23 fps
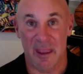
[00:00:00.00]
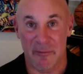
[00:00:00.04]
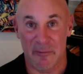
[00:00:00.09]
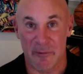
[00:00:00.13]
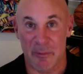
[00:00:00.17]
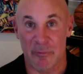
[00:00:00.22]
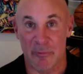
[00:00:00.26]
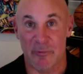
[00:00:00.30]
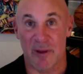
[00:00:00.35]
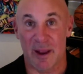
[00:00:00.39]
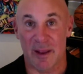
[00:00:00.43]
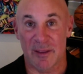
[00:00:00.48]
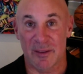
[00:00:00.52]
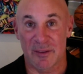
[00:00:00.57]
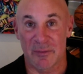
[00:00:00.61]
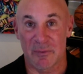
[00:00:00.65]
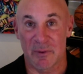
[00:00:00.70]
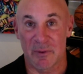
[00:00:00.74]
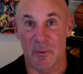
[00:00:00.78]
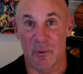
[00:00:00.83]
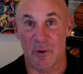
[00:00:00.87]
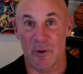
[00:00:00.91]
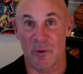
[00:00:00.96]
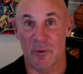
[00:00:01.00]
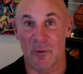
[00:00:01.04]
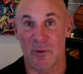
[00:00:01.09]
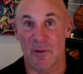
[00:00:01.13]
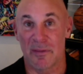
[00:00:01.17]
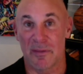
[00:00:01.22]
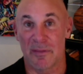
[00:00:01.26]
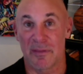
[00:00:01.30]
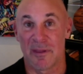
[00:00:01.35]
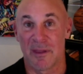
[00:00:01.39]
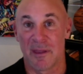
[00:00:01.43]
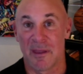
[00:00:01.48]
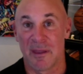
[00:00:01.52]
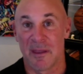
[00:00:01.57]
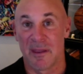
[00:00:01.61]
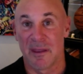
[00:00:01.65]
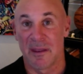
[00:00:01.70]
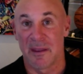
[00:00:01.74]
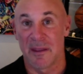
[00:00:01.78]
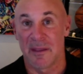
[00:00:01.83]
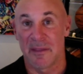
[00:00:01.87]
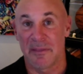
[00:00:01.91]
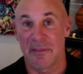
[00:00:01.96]
every practice we work with,
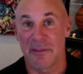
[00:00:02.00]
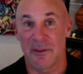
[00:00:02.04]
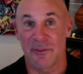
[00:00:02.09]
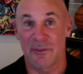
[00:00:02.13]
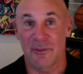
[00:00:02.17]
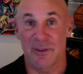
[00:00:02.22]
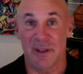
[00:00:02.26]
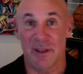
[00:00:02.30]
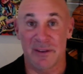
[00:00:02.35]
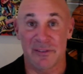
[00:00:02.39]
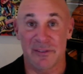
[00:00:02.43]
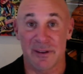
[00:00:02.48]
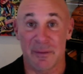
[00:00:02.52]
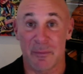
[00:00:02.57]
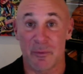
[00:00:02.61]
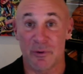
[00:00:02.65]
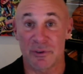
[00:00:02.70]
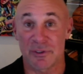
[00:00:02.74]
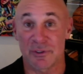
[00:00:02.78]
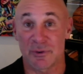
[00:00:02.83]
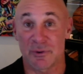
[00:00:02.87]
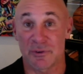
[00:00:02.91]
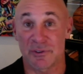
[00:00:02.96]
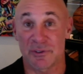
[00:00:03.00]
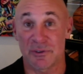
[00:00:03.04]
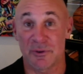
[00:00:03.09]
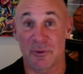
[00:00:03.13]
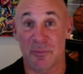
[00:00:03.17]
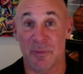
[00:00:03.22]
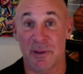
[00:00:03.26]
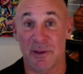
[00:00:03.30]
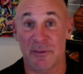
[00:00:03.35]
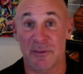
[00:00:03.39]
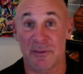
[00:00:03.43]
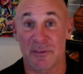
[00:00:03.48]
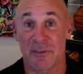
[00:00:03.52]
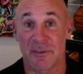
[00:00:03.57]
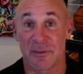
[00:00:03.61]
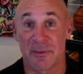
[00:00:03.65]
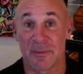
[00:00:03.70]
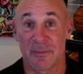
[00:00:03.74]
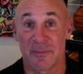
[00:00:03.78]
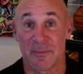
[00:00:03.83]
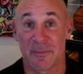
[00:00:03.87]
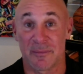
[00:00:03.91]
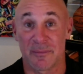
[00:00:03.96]
the internet is the number one source of new
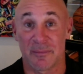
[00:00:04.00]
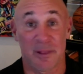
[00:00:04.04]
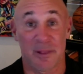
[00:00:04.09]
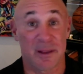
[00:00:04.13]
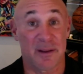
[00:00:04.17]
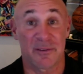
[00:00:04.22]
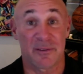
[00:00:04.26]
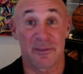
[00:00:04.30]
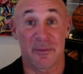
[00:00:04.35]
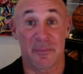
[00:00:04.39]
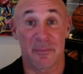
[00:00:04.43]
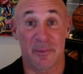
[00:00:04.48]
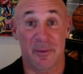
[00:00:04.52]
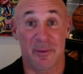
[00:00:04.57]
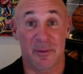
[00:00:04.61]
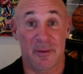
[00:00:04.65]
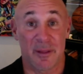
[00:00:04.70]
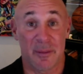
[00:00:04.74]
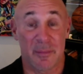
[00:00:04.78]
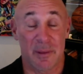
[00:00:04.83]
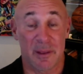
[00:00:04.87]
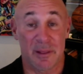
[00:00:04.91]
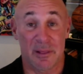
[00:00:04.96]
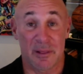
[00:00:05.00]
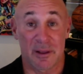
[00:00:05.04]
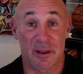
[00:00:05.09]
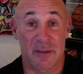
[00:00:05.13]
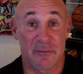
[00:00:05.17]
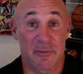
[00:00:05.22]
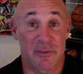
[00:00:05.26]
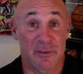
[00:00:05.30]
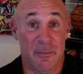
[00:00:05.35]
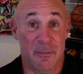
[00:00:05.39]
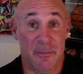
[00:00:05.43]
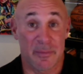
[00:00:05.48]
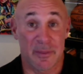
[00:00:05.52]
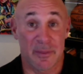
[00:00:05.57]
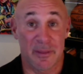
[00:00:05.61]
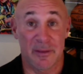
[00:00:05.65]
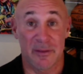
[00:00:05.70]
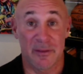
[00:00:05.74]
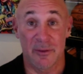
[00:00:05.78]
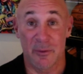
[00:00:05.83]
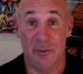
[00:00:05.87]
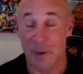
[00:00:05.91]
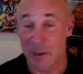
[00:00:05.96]
patients. Plain and simple. You're looking for something,
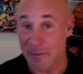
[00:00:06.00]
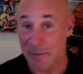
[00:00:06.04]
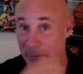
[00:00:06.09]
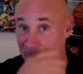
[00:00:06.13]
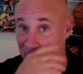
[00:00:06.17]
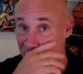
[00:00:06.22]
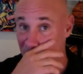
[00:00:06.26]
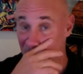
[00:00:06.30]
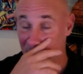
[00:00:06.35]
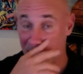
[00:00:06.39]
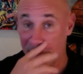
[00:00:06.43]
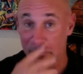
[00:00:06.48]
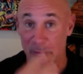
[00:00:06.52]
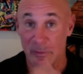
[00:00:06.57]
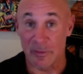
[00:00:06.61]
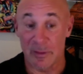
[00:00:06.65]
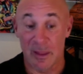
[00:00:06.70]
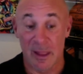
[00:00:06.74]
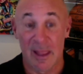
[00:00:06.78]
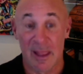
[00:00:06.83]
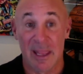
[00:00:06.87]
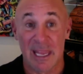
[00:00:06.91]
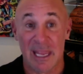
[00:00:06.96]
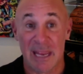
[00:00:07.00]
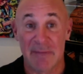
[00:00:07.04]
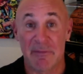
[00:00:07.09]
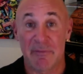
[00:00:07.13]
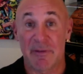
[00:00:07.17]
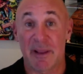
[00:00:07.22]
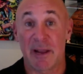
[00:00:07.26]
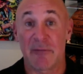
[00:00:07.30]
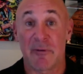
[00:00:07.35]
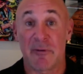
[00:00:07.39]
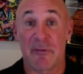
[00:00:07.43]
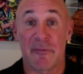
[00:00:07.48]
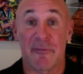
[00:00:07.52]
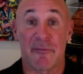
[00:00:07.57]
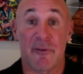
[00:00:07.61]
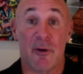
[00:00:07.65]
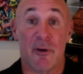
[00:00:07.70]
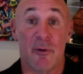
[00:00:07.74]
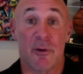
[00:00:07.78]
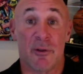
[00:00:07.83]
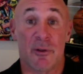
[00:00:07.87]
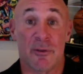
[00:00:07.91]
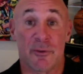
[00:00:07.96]
you're doing it. Even if you get a
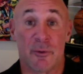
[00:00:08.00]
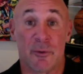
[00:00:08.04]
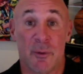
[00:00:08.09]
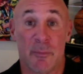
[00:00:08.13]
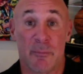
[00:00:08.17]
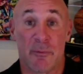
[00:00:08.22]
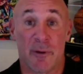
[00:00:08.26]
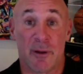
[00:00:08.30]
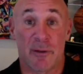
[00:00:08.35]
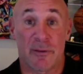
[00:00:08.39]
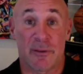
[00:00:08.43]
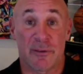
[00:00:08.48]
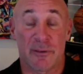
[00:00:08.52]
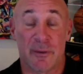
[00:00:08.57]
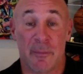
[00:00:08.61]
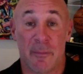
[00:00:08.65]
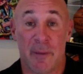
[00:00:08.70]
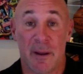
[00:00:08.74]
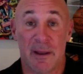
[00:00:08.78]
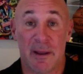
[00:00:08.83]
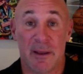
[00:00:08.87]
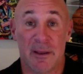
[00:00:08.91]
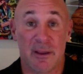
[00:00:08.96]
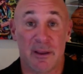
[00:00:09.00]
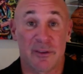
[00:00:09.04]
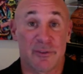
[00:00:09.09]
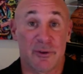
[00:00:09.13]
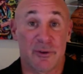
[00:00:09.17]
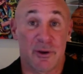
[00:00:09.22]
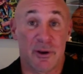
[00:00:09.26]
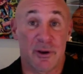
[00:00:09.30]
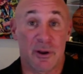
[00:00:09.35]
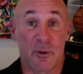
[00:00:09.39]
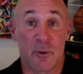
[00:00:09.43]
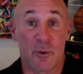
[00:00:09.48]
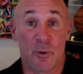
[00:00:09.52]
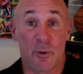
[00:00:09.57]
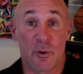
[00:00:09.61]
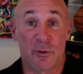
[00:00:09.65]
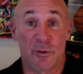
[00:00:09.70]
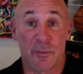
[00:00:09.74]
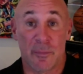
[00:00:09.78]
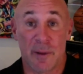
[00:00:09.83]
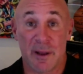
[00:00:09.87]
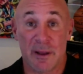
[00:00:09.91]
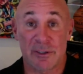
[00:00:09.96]
referral to somebody, you're still going to Google
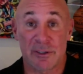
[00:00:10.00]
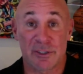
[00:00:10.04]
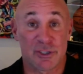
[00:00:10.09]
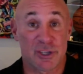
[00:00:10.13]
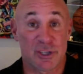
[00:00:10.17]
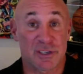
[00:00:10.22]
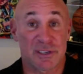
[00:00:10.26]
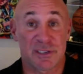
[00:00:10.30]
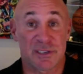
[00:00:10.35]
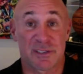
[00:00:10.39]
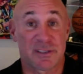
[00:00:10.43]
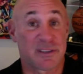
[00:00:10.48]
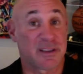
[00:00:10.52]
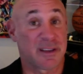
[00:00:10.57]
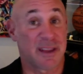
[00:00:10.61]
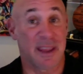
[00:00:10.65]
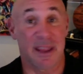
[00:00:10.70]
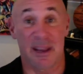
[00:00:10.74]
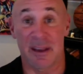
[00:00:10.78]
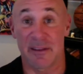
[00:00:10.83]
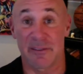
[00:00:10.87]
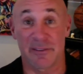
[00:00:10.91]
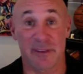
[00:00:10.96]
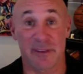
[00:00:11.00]
somebody else just to get a